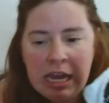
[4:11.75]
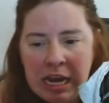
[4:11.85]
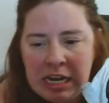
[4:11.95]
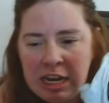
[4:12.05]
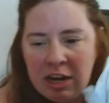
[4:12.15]

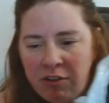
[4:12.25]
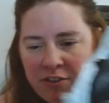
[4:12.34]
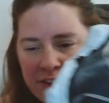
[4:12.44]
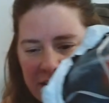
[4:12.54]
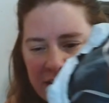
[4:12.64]
in here
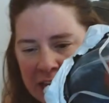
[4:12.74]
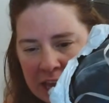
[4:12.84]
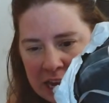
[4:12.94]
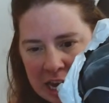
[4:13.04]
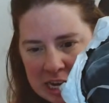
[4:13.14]
see
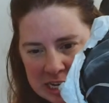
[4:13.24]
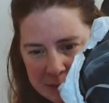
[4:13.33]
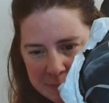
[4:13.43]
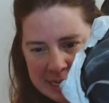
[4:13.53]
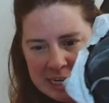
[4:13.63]
like a
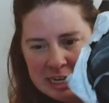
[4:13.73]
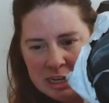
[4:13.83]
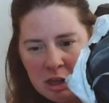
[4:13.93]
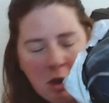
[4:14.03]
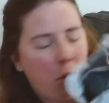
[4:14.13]
deep
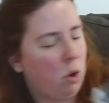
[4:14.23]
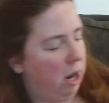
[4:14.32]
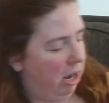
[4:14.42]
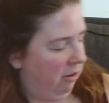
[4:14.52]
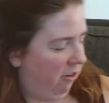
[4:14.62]
teal
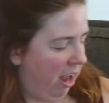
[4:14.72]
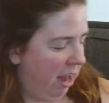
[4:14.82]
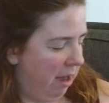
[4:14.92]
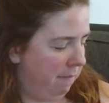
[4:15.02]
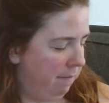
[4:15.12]
orange
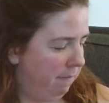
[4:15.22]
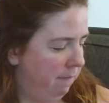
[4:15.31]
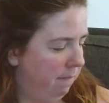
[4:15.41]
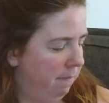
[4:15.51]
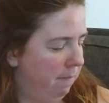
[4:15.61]
and
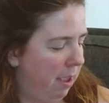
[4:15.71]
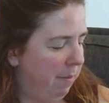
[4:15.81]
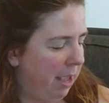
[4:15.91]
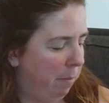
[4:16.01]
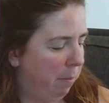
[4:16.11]

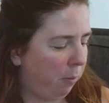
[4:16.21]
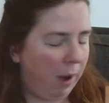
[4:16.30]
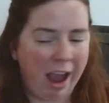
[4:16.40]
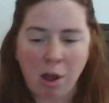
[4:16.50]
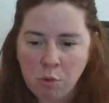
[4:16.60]
maybe a
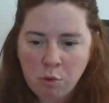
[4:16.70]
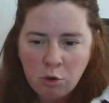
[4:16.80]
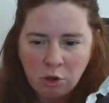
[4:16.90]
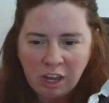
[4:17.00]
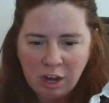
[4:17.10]
brown
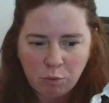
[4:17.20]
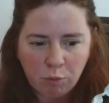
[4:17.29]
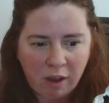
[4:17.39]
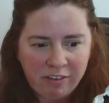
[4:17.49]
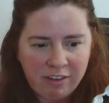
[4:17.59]
or like a
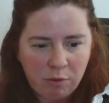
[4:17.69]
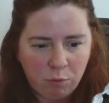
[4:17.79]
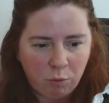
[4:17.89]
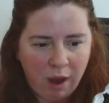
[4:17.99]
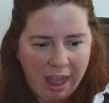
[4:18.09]
russet
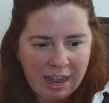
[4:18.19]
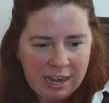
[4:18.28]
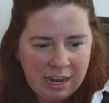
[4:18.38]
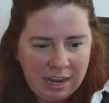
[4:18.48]
red.